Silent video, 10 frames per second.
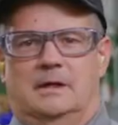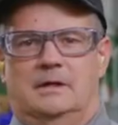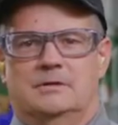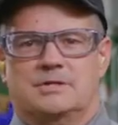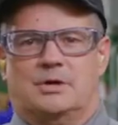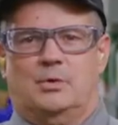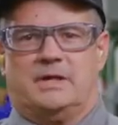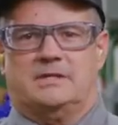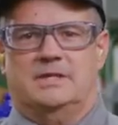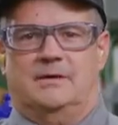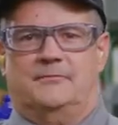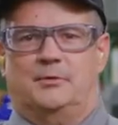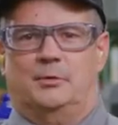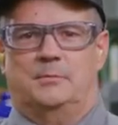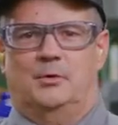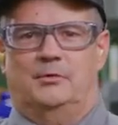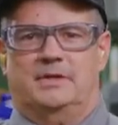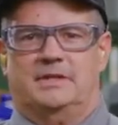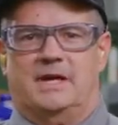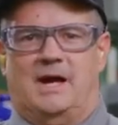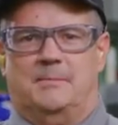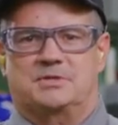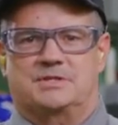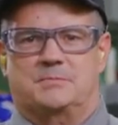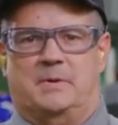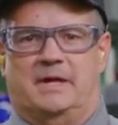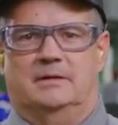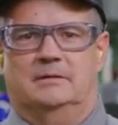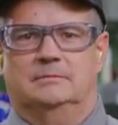Here's a quick tip for removing the options panel.